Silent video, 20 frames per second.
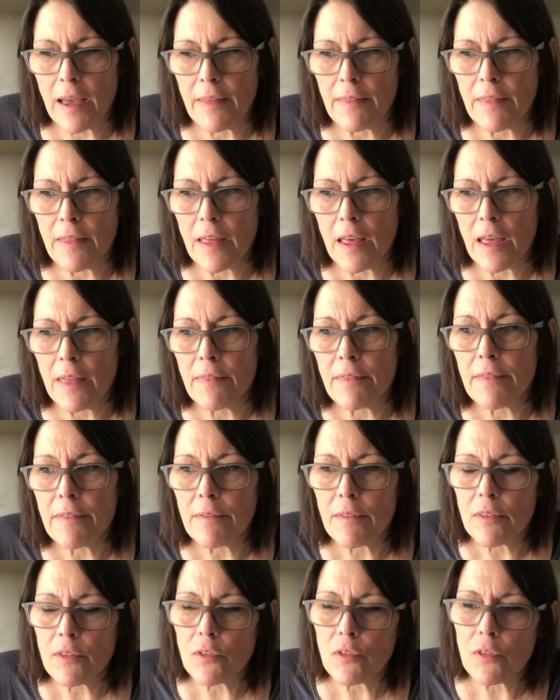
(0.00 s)
And, and
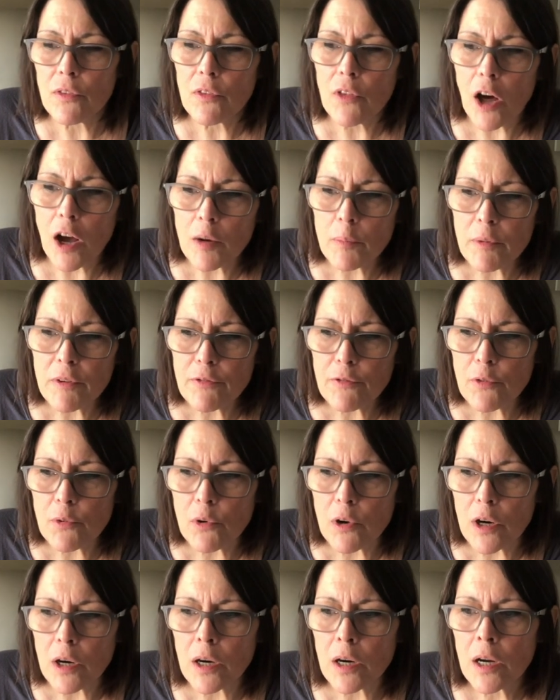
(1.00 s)
long
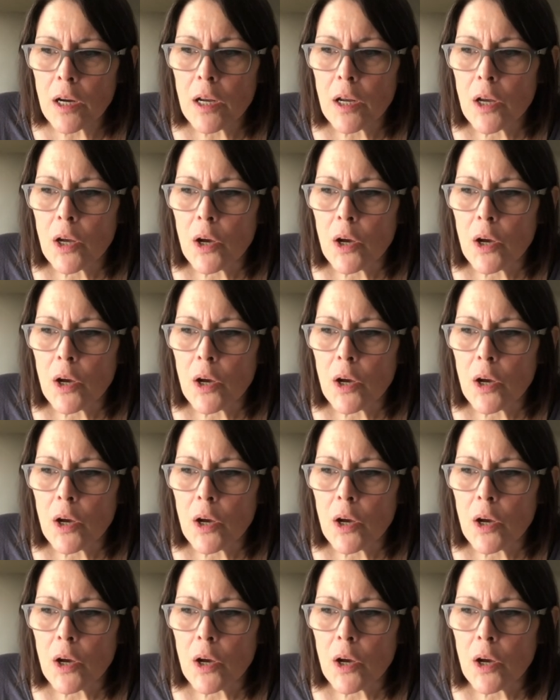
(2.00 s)
before